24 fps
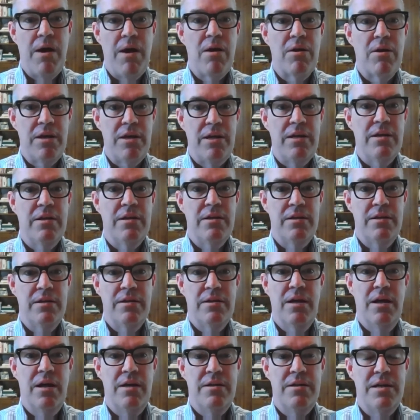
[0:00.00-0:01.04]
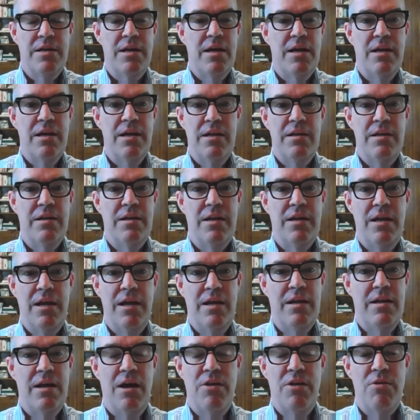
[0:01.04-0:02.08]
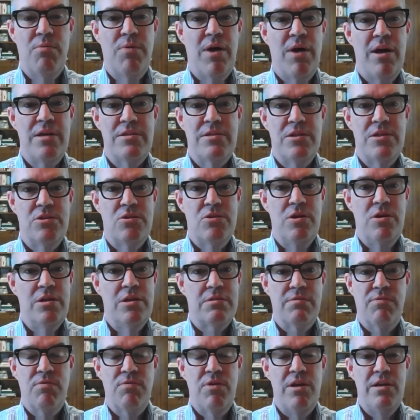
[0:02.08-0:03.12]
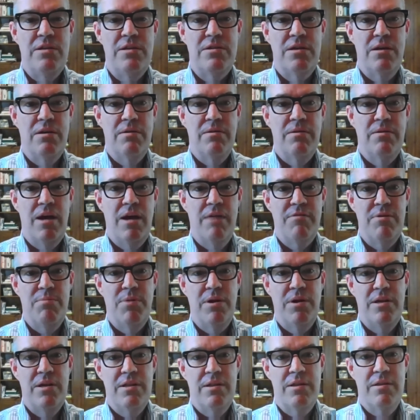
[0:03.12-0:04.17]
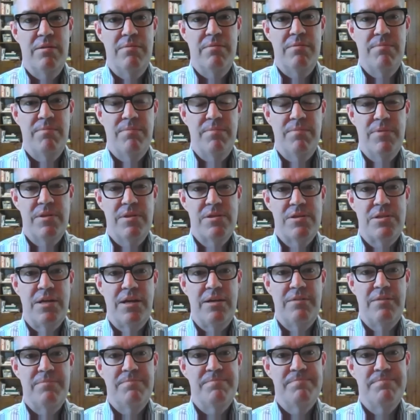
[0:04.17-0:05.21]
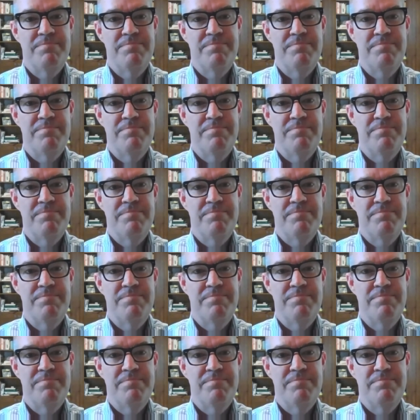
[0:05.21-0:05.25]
parking to get in, and otherwise it's free to everybody in the state.